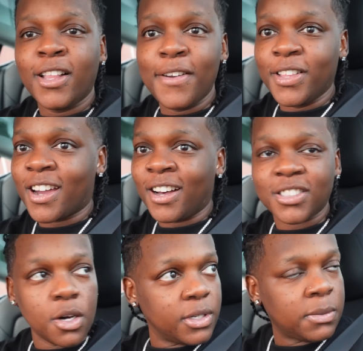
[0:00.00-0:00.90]
Cleveland
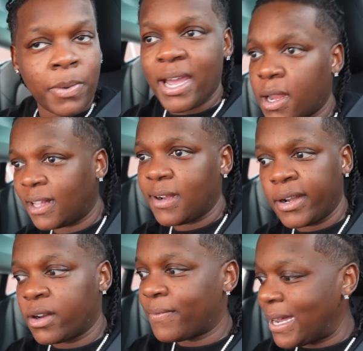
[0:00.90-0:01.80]
Cuzzo is back. Y'all already
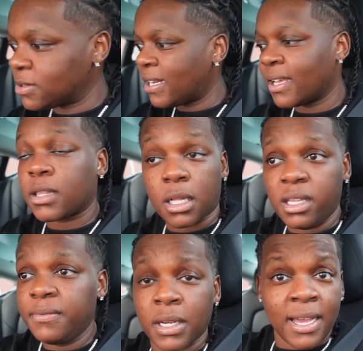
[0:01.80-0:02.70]
know the vibes. When I get to
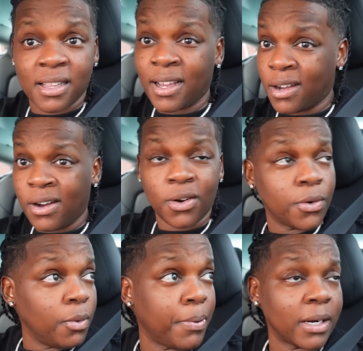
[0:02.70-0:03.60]
Cleveland, I act like a whole
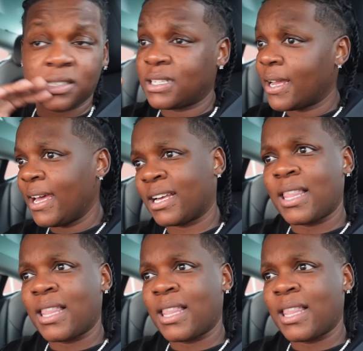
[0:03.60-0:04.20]
new person. I act